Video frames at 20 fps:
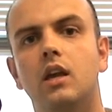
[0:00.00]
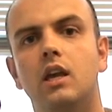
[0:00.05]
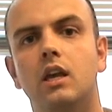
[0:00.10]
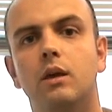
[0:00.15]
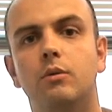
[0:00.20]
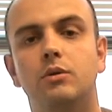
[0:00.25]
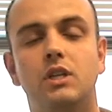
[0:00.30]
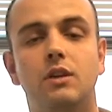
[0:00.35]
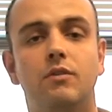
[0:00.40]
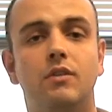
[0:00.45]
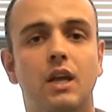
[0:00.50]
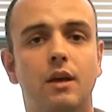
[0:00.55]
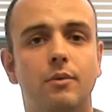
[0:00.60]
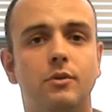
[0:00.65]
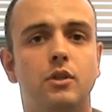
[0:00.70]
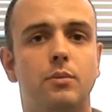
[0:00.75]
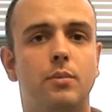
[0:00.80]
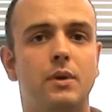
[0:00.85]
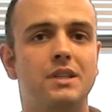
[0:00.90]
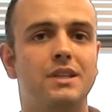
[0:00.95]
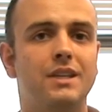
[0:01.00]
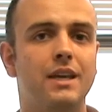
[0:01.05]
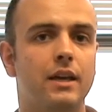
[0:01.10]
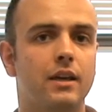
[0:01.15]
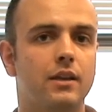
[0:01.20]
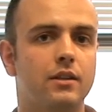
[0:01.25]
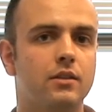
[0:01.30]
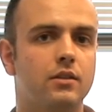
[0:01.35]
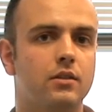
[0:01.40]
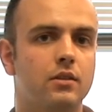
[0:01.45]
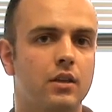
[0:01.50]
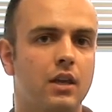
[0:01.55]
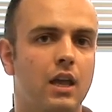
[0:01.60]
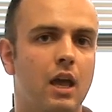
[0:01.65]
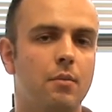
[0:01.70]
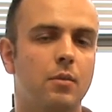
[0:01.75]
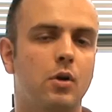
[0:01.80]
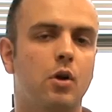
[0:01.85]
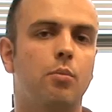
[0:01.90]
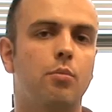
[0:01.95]
He was even able to predict the
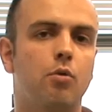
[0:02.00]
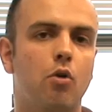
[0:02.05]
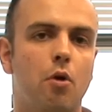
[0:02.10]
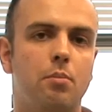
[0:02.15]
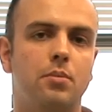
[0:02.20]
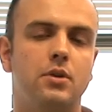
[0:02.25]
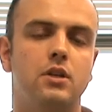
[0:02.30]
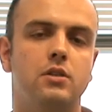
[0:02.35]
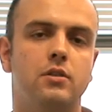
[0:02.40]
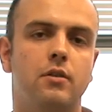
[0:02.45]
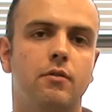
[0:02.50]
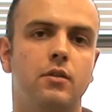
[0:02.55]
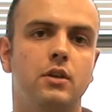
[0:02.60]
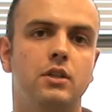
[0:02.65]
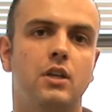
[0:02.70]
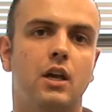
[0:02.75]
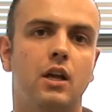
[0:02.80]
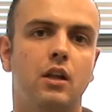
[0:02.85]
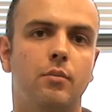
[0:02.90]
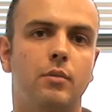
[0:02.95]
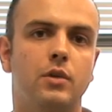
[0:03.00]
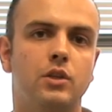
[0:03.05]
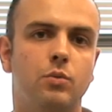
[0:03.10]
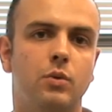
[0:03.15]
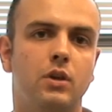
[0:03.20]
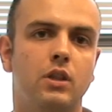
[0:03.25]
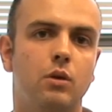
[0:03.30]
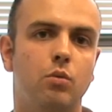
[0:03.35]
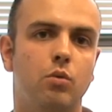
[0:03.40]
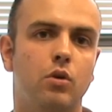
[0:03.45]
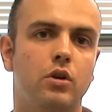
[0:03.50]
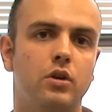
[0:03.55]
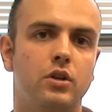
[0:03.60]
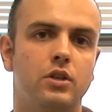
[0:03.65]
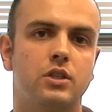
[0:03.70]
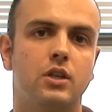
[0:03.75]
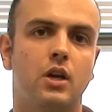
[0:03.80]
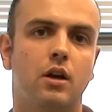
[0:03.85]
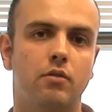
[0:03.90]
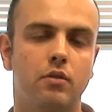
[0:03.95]
chemical properties of these elements when they were
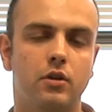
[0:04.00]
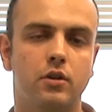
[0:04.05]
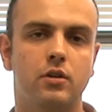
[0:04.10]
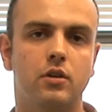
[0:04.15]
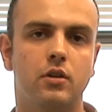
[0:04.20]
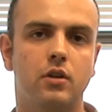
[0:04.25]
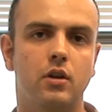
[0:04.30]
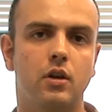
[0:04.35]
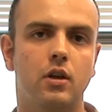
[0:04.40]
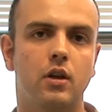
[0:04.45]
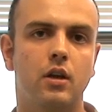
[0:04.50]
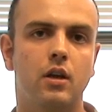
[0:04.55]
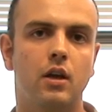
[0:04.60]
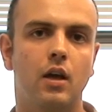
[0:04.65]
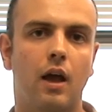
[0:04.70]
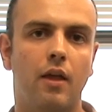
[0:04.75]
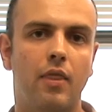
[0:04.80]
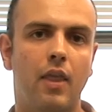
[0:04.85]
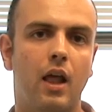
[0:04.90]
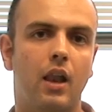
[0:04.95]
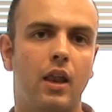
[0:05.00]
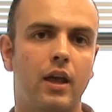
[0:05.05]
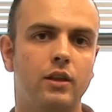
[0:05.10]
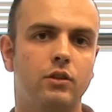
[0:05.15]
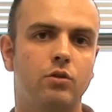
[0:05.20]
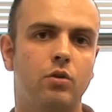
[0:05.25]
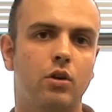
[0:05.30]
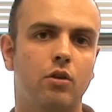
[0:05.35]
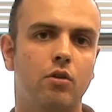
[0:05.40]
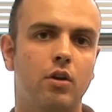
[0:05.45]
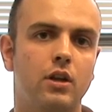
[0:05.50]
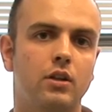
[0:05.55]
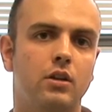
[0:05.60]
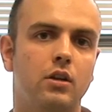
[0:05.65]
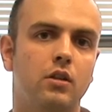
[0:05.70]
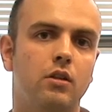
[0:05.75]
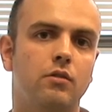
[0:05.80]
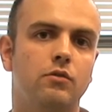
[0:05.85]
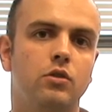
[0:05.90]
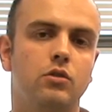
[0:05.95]
discovered, and that led to a great
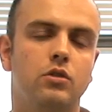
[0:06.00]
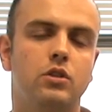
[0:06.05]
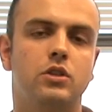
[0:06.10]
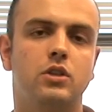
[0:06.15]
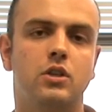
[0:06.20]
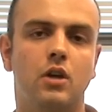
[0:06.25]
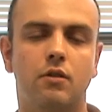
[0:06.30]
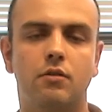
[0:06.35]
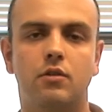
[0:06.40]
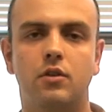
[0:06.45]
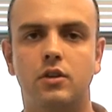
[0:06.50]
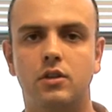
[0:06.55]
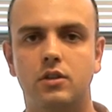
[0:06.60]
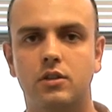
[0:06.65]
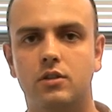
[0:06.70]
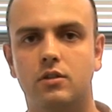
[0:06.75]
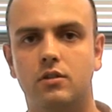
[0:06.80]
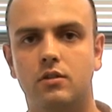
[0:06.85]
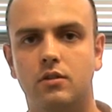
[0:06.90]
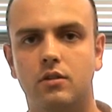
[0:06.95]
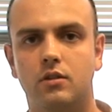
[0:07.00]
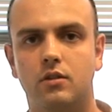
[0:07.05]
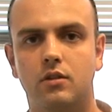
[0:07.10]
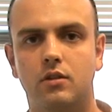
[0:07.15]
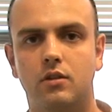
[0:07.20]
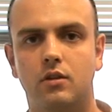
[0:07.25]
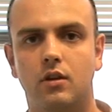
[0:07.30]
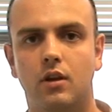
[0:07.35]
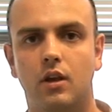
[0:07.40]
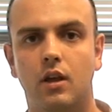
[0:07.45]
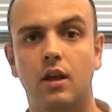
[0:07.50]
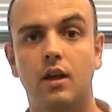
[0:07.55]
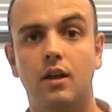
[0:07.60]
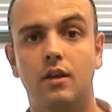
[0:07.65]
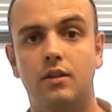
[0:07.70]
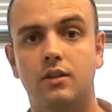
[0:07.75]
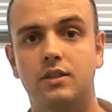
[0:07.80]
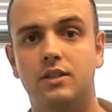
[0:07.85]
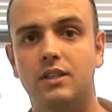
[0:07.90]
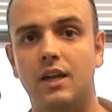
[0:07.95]
deal of new discoveries.
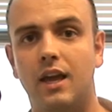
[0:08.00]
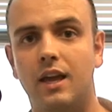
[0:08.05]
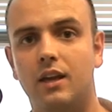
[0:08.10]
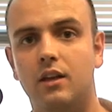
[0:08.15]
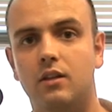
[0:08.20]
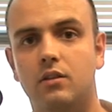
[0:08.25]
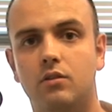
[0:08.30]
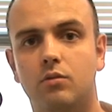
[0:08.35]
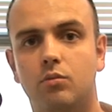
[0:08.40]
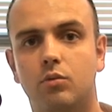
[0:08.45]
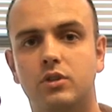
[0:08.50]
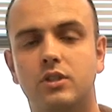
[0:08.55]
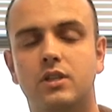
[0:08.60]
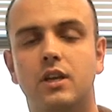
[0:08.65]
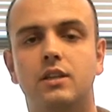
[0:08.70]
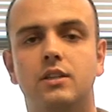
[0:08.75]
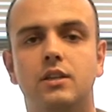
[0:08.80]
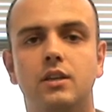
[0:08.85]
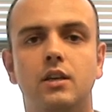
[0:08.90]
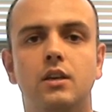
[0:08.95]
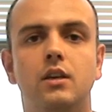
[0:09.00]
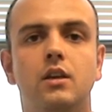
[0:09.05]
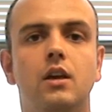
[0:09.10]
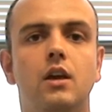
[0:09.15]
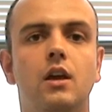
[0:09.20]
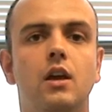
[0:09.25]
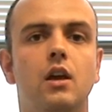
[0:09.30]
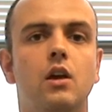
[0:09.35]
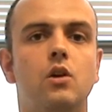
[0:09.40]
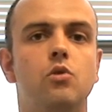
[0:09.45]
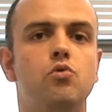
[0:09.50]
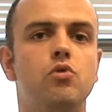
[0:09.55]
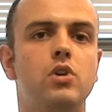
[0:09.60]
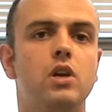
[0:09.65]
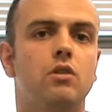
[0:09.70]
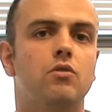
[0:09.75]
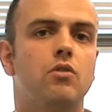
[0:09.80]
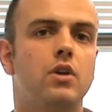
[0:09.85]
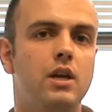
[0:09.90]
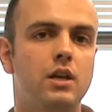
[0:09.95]
The second was that he
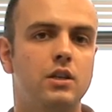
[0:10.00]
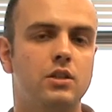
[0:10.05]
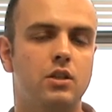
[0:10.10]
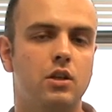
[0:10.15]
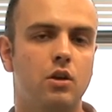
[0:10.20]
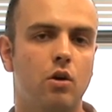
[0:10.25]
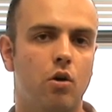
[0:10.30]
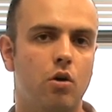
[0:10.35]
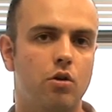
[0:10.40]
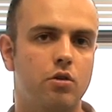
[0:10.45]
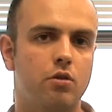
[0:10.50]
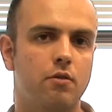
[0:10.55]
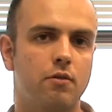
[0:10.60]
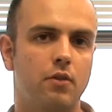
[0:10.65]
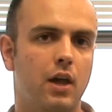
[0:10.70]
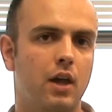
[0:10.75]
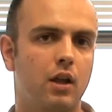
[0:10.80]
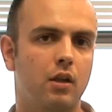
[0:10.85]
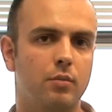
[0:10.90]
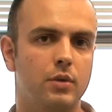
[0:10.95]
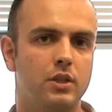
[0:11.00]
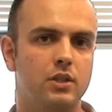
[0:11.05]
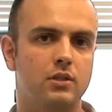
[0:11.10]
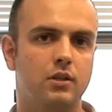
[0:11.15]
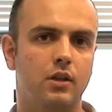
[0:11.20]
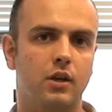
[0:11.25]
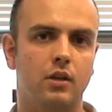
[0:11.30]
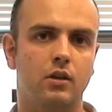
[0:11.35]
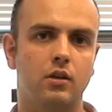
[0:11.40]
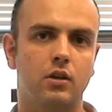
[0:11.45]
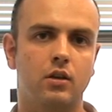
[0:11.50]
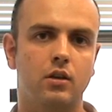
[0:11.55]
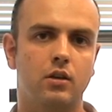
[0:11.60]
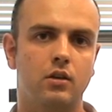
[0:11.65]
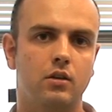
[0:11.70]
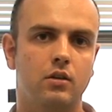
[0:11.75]
rearrange the order of the elements slightly.